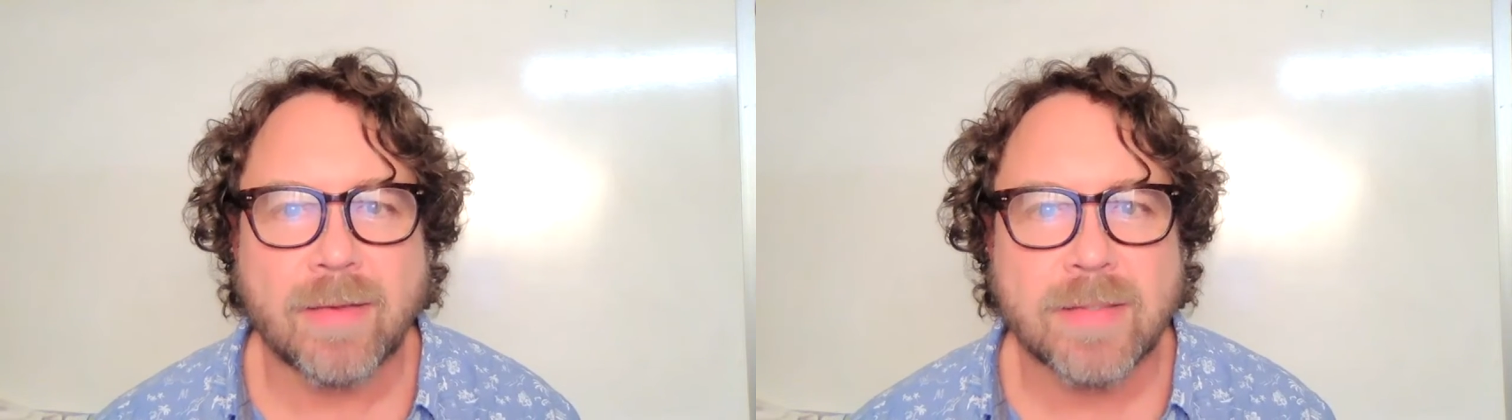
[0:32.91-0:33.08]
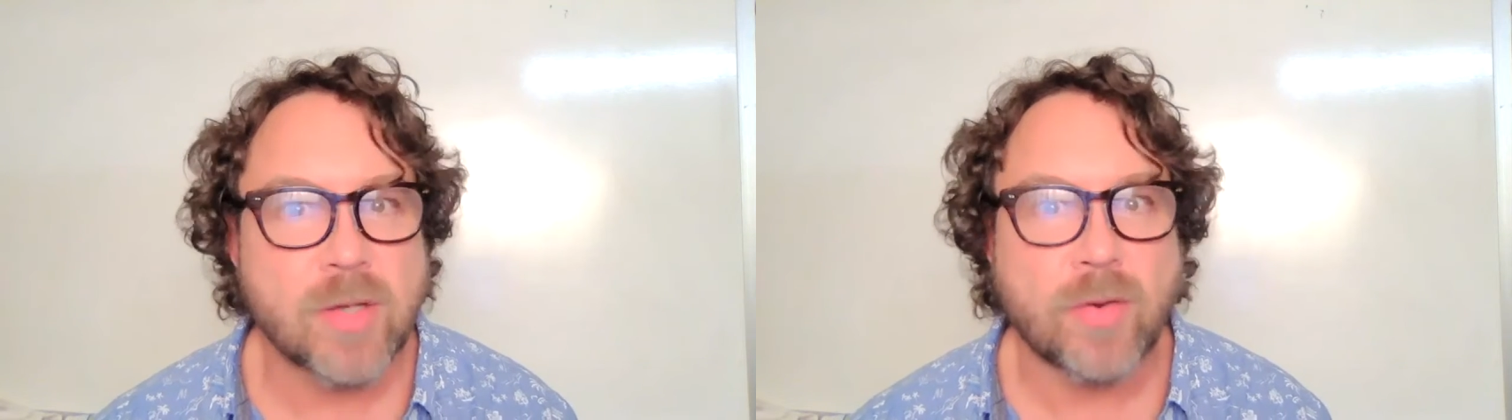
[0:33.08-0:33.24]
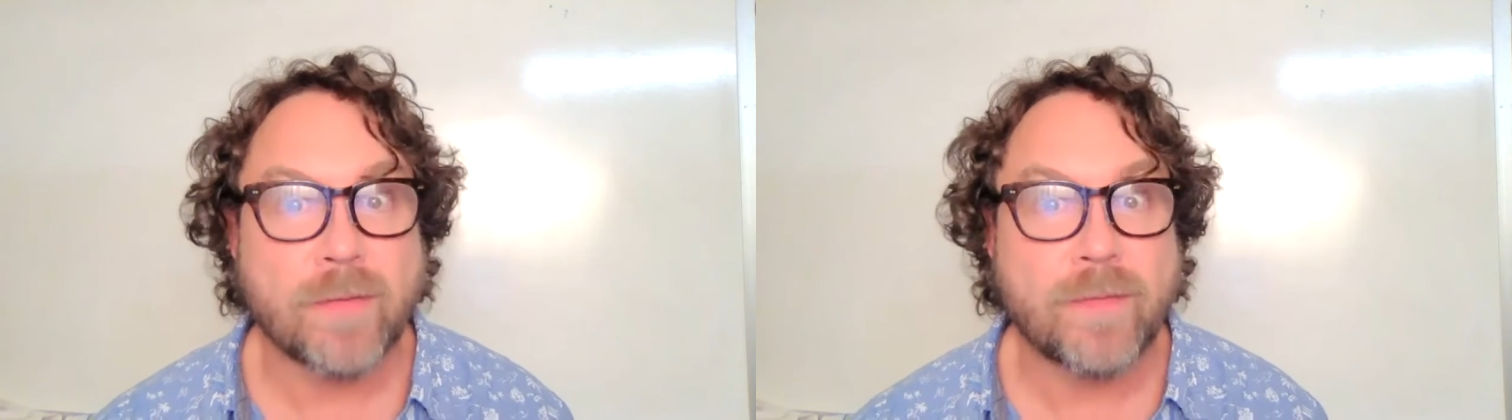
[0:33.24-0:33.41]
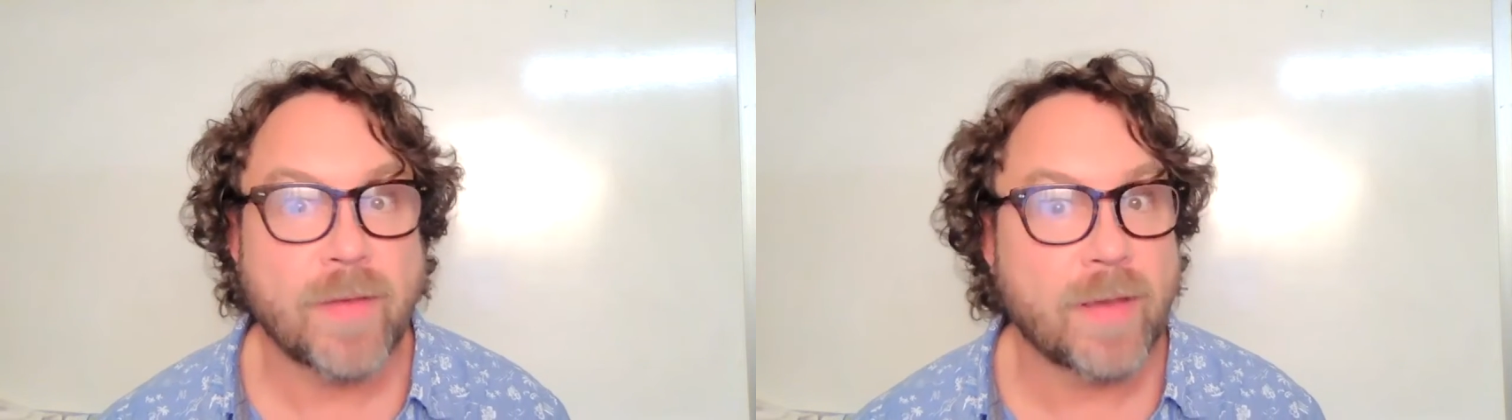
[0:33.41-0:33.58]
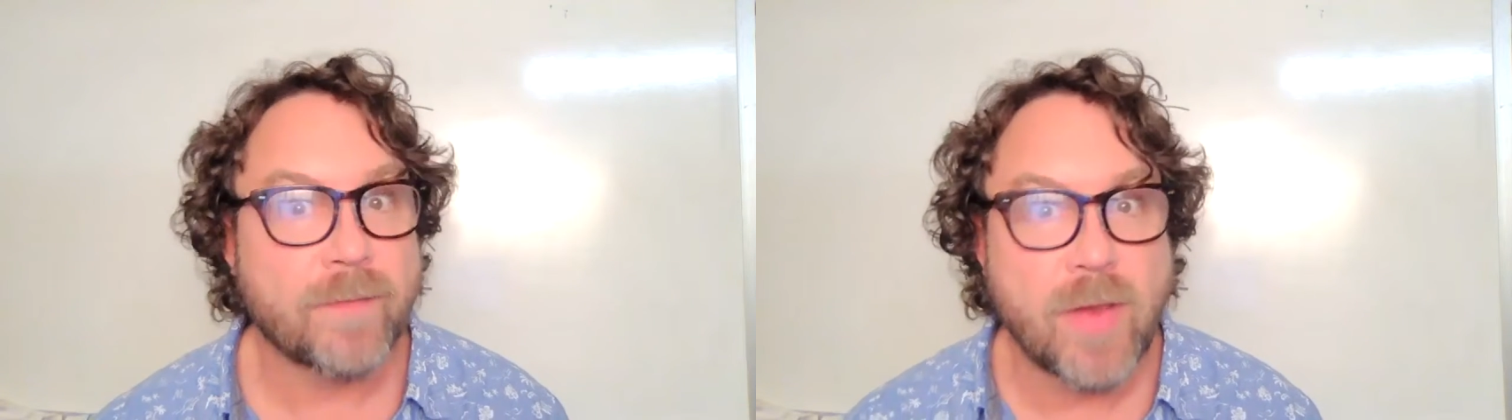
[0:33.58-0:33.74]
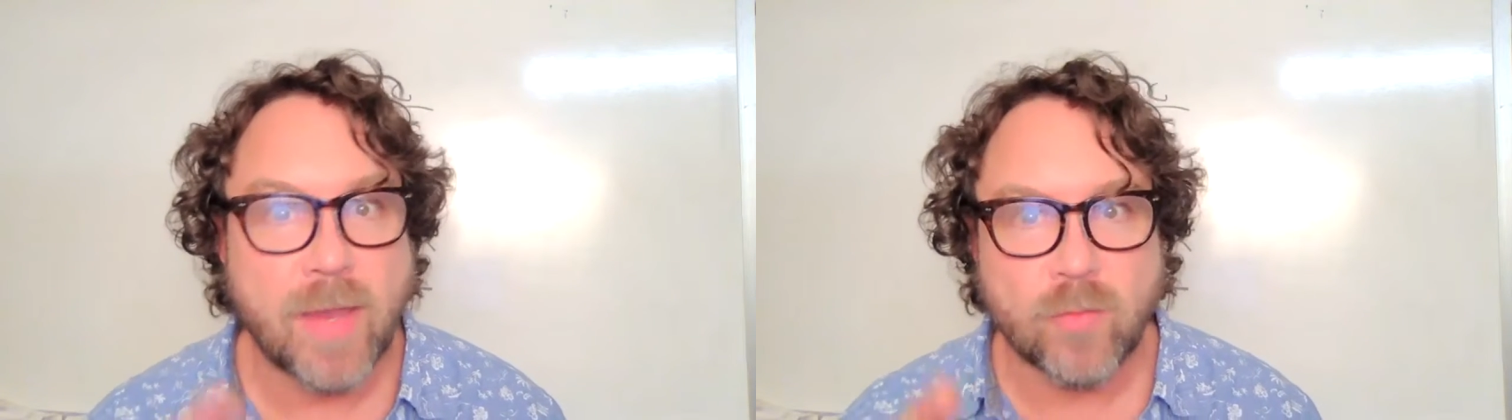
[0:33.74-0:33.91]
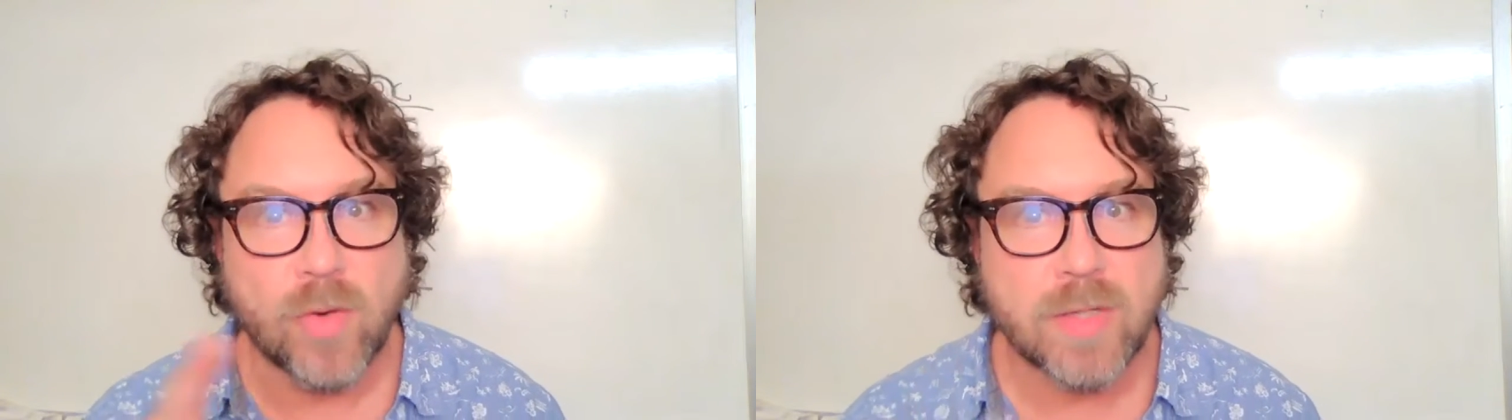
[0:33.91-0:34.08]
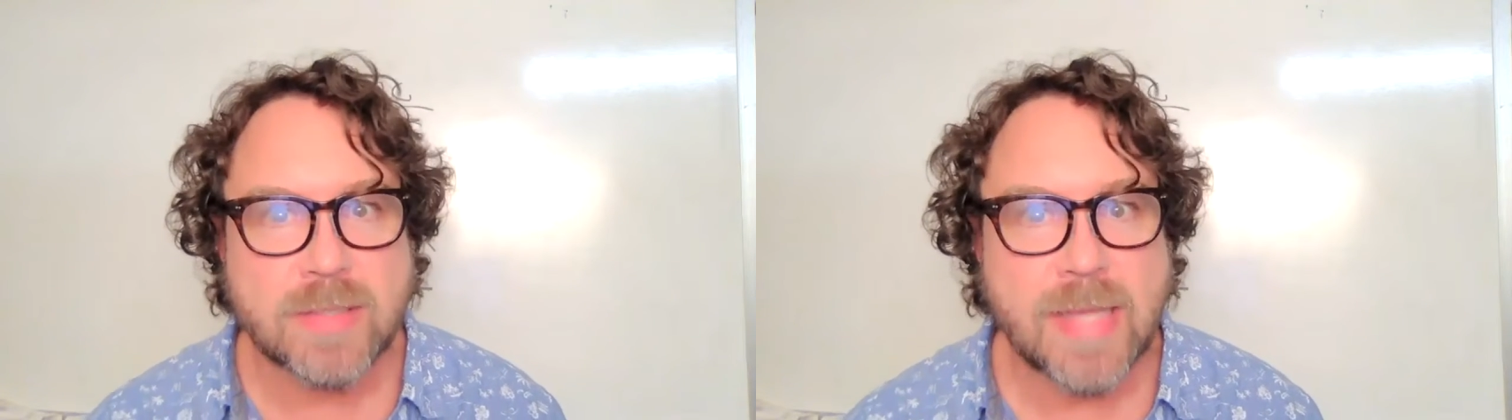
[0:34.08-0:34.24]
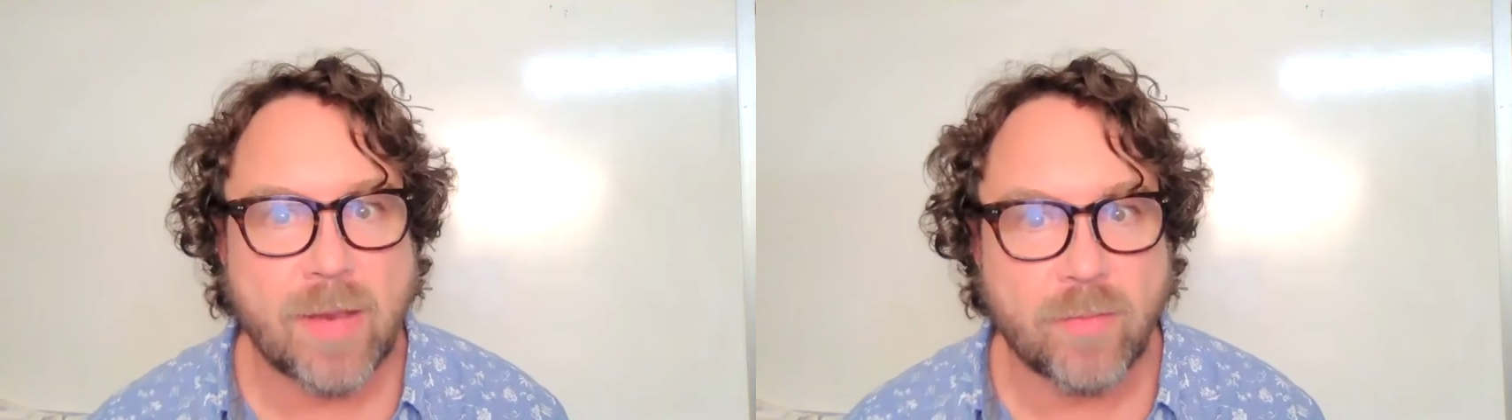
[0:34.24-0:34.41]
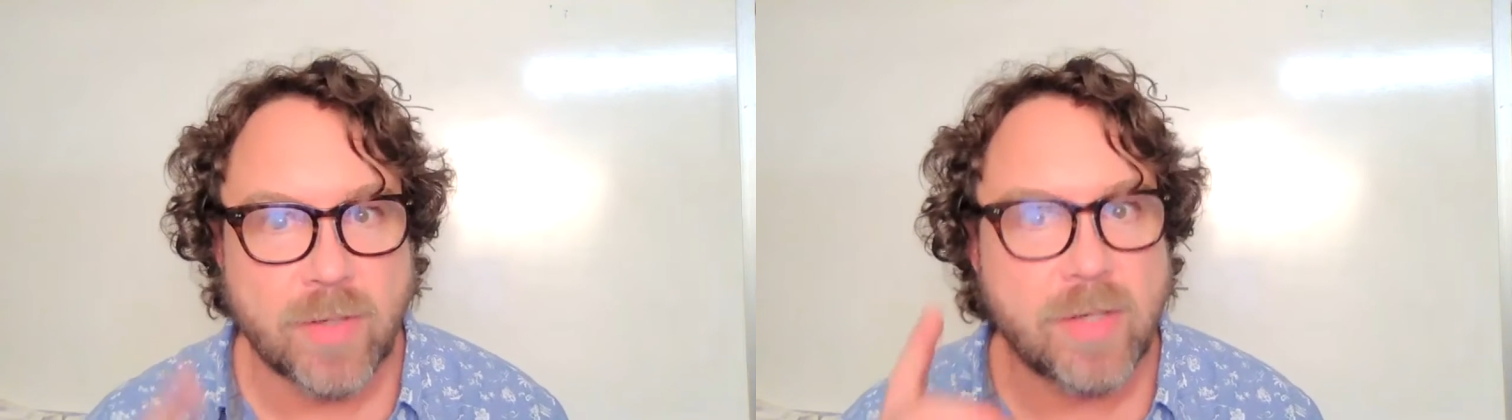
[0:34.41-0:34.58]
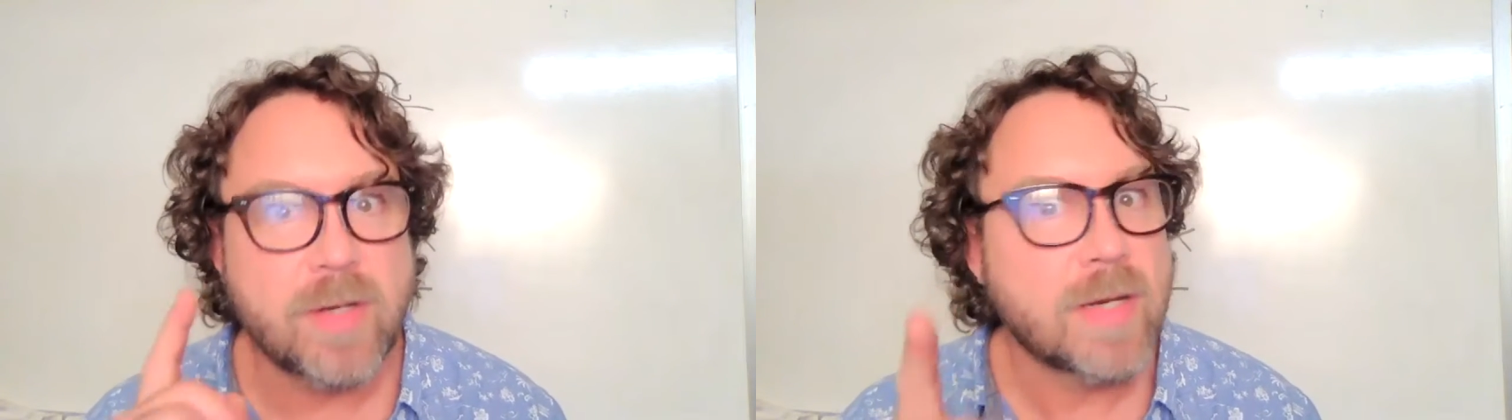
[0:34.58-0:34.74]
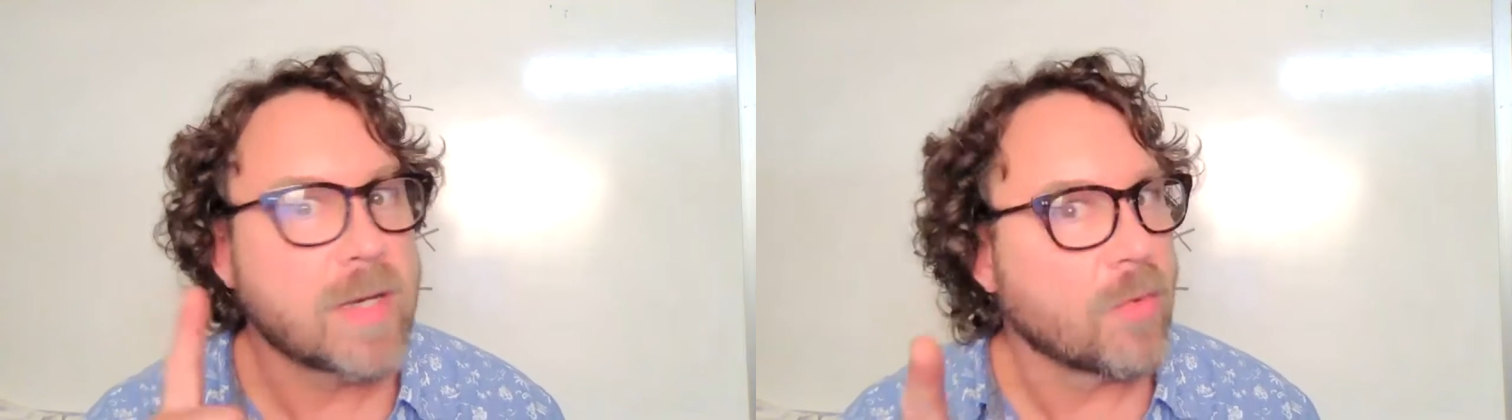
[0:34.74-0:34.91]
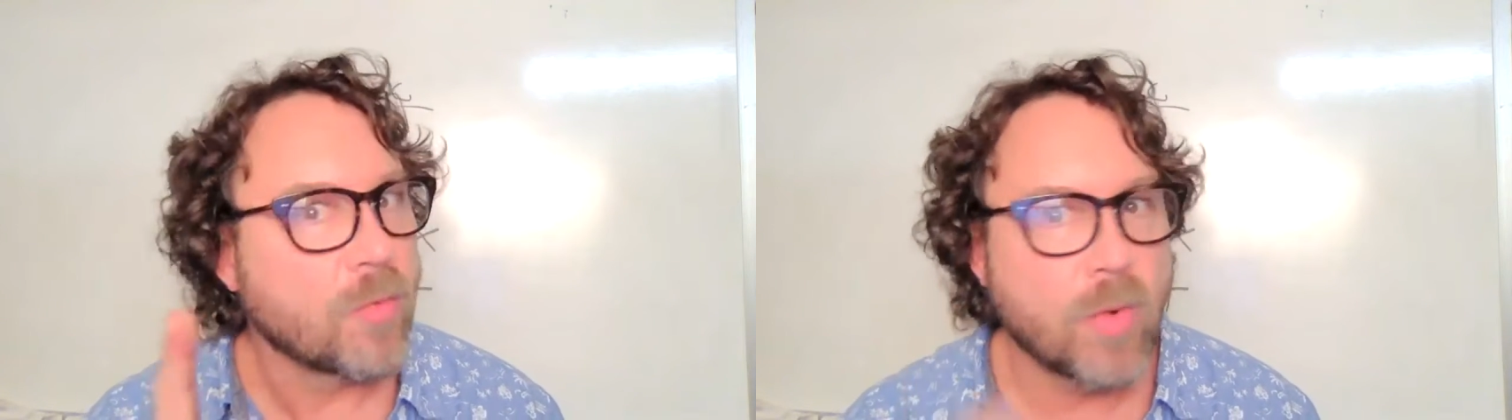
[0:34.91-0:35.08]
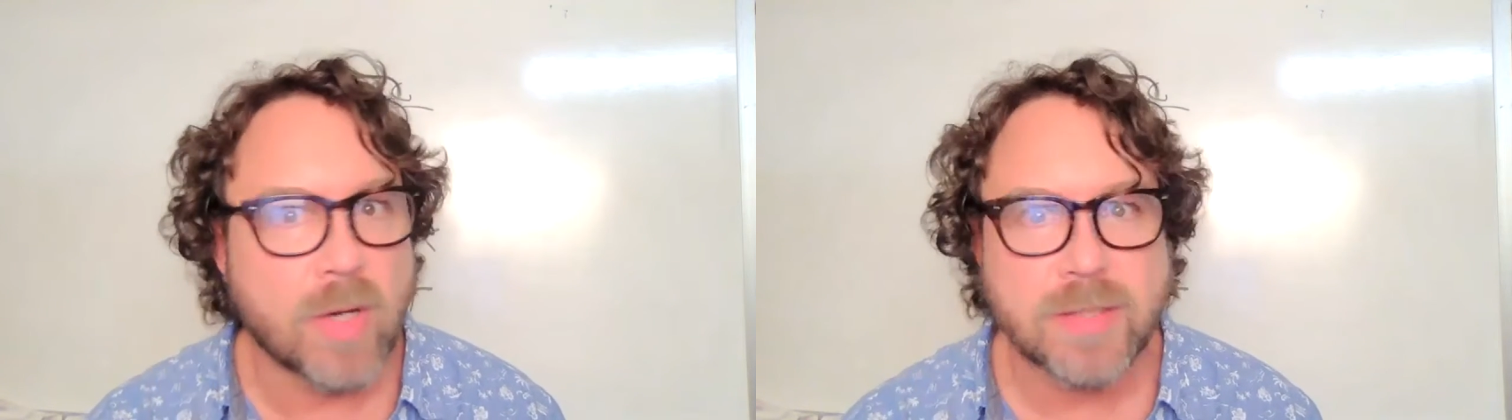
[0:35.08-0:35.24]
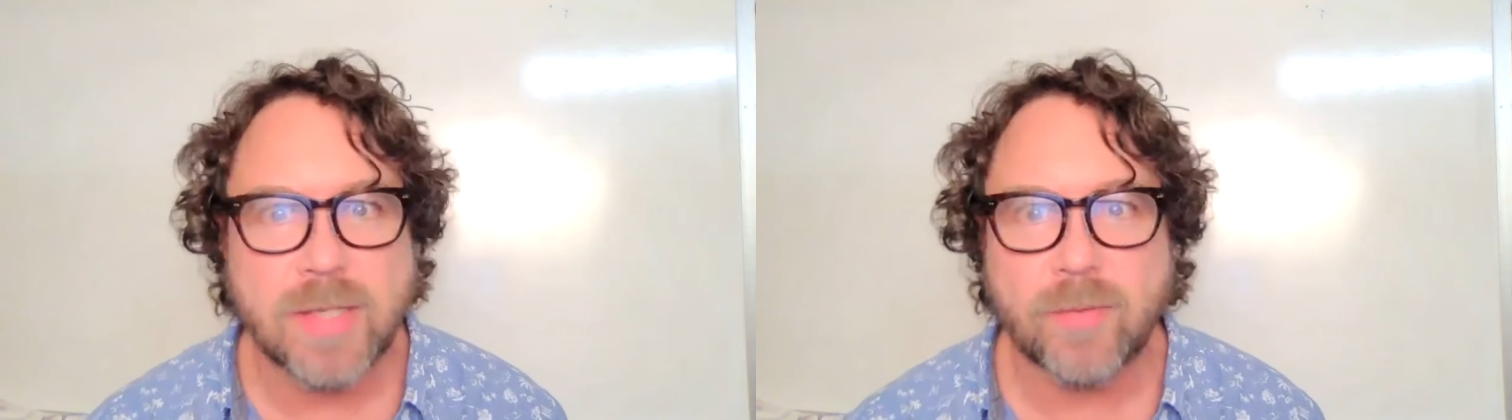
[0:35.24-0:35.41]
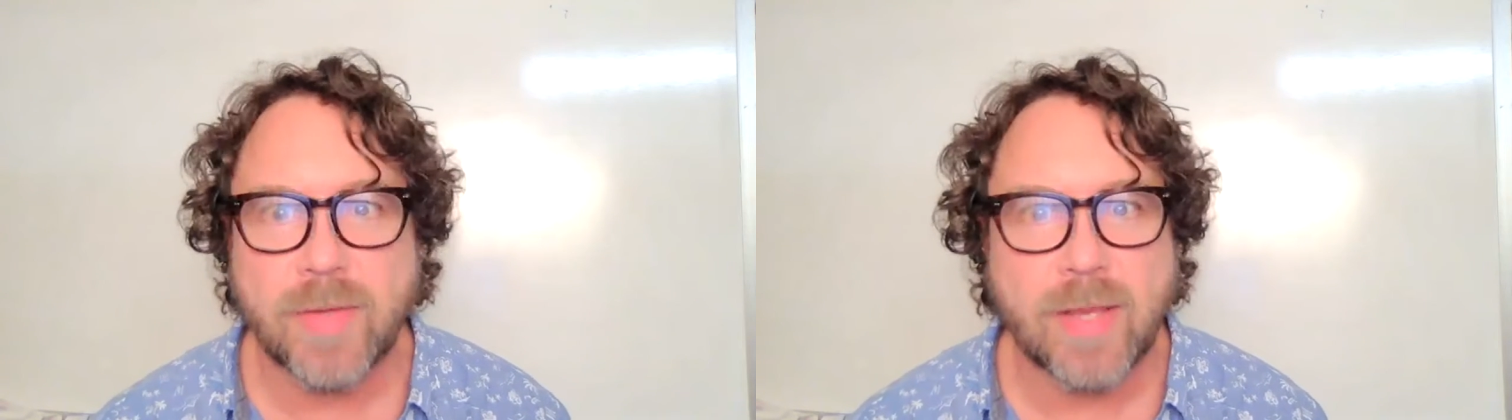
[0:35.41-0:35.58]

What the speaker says: So if you hadn't watched that one, you need to go and watch that one.